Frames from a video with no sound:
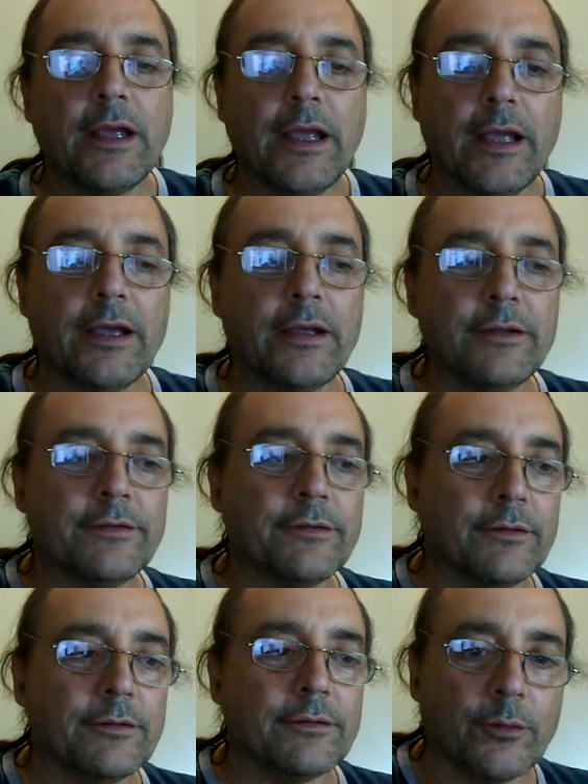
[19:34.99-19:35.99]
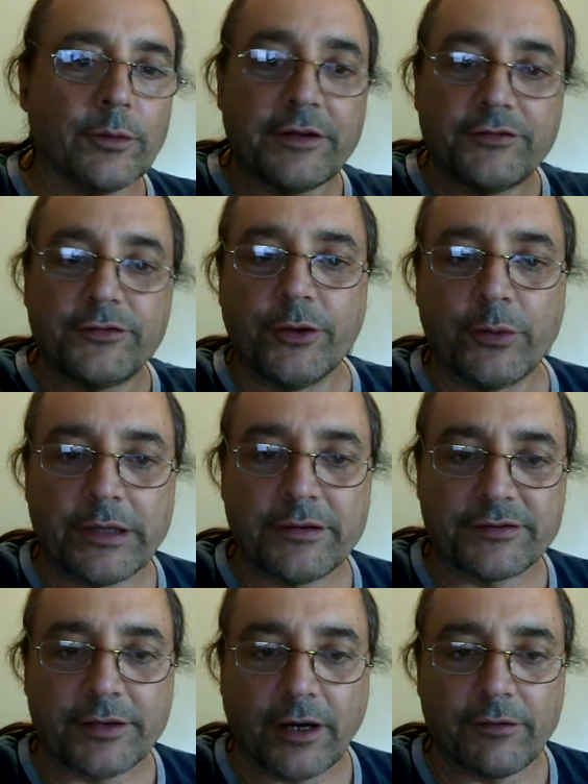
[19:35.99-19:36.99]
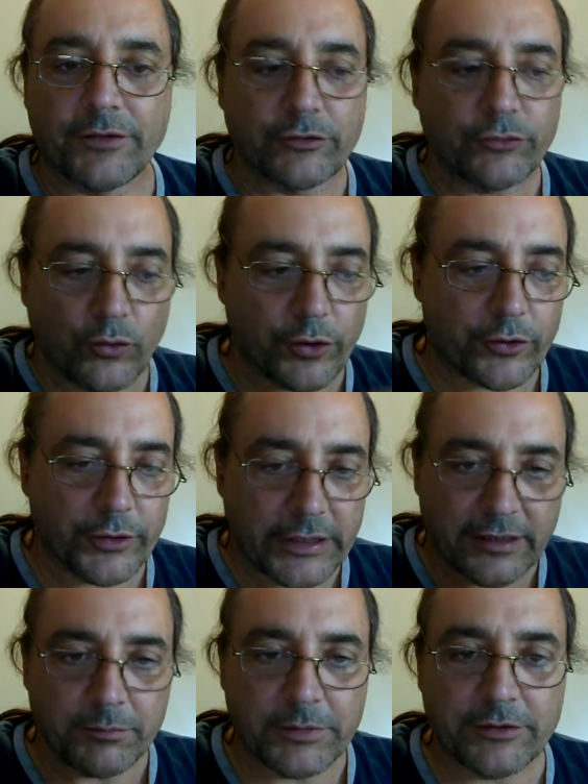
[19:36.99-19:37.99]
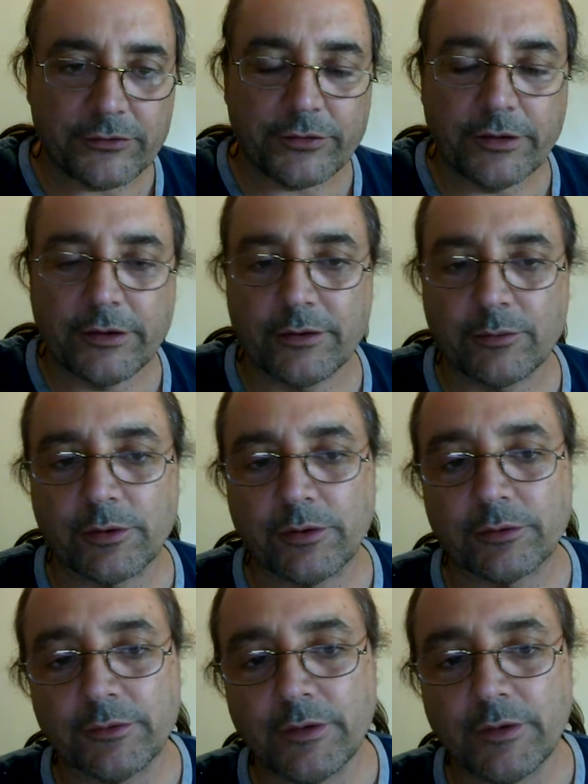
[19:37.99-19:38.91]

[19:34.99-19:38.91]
and the one that's doing stuff, that's ordering and administrating the world.